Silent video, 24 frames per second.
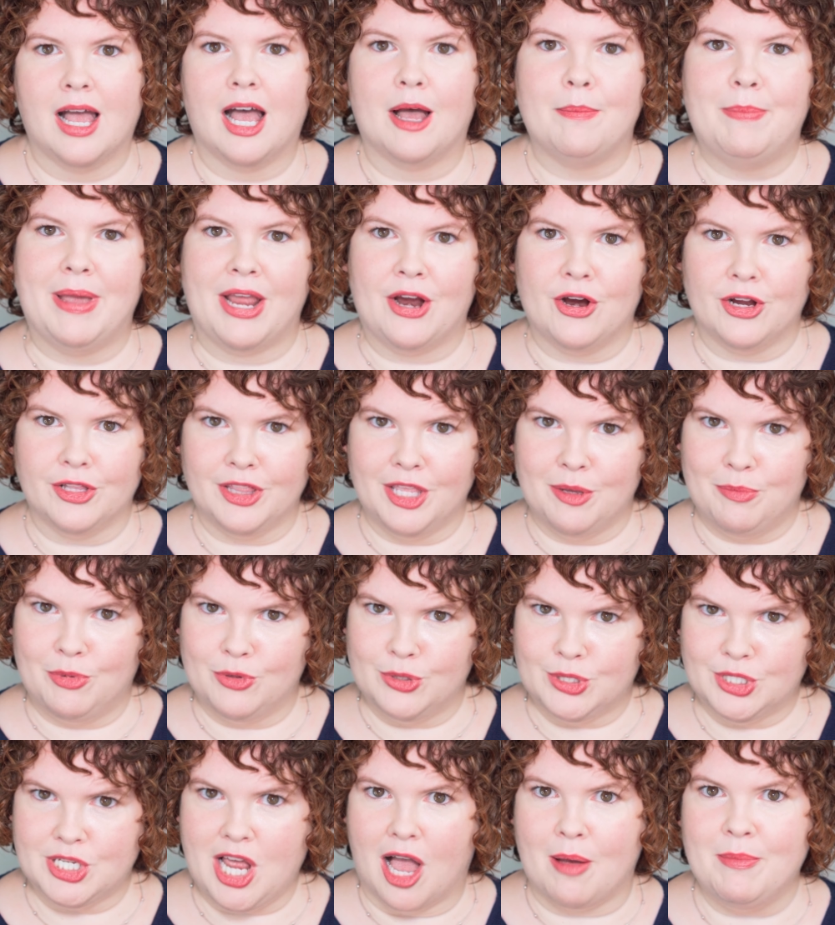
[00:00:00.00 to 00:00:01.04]
Apparently,
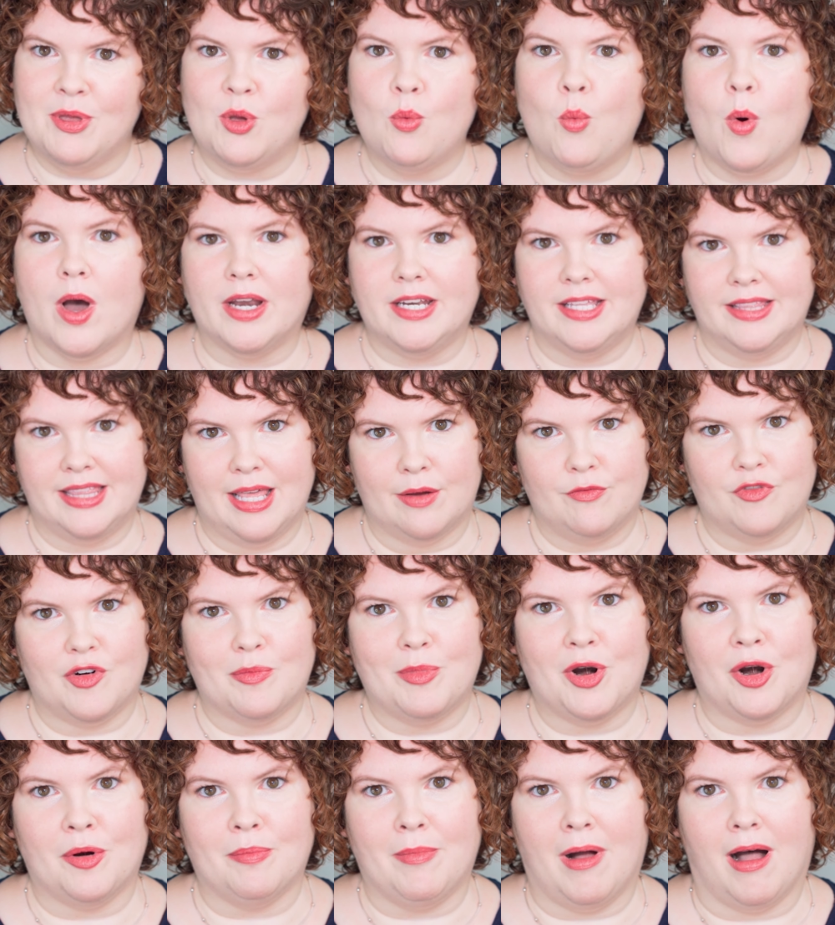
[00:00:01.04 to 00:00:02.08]
Bustami wanted them
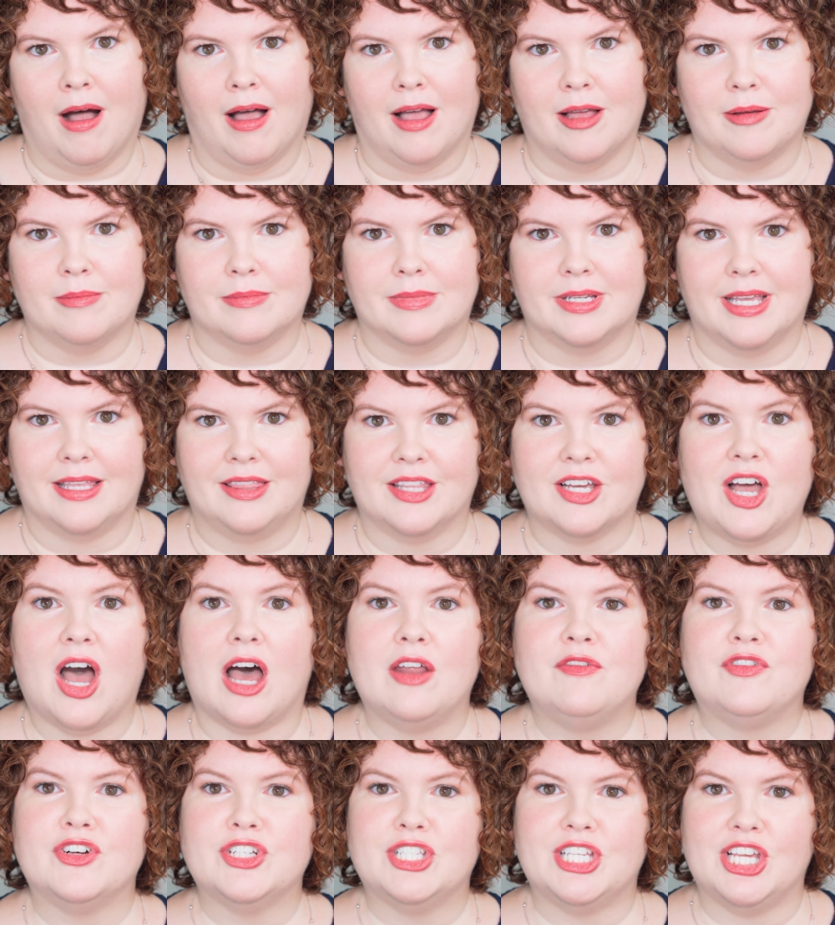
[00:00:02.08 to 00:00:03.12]
from her mom, and the
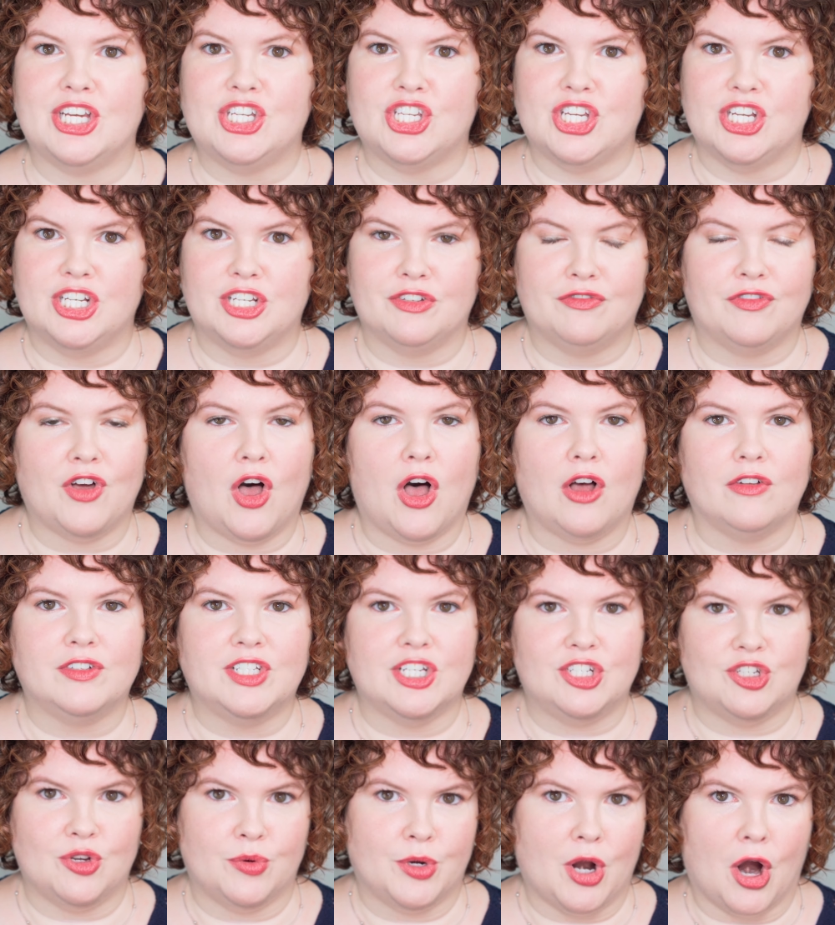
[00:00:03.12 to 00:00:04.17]
conversation devolved
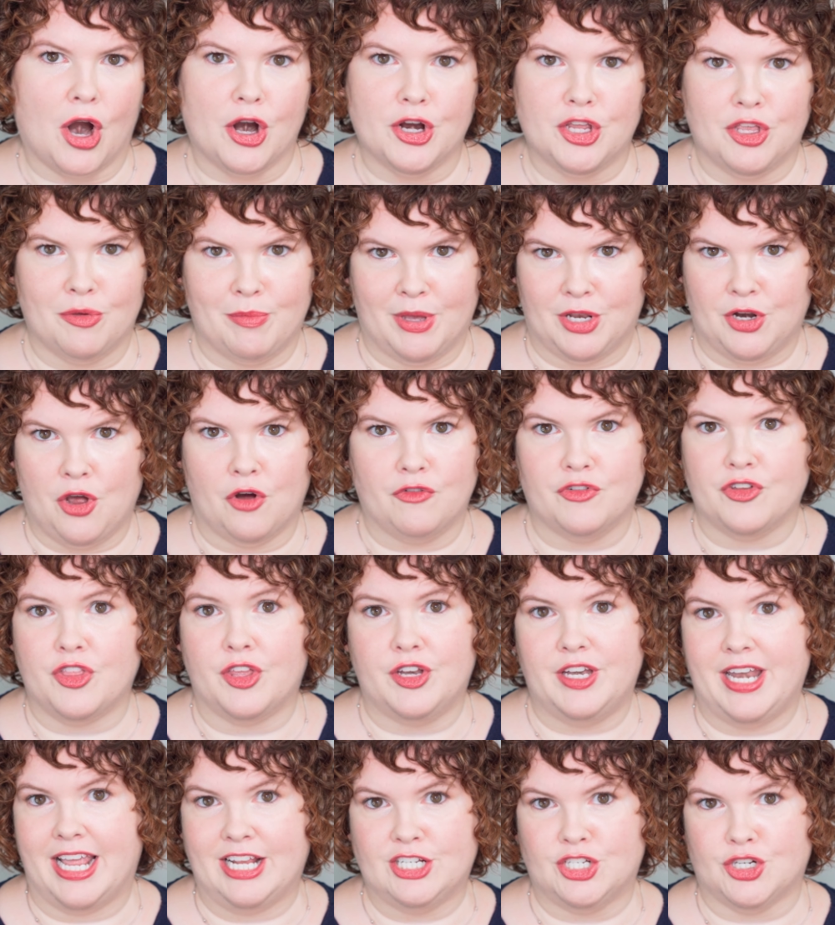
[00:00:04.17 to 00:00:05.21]
into an argument over
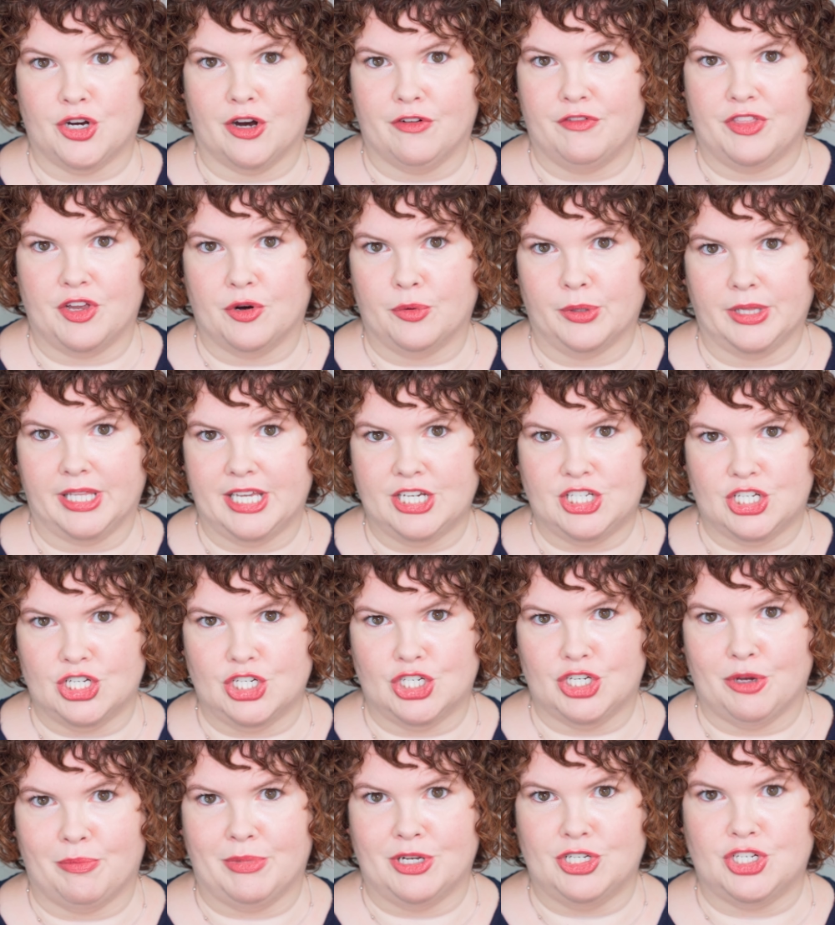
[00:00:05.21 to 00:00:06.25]
the nature of their
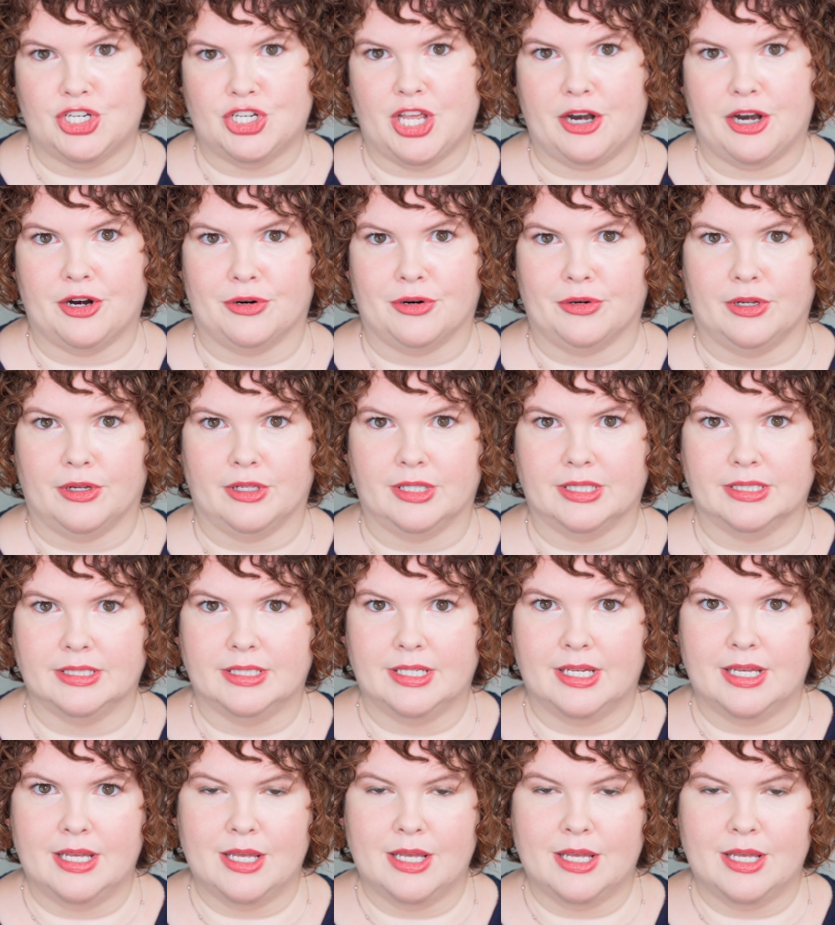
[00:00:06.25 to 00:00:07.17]
relationship in general.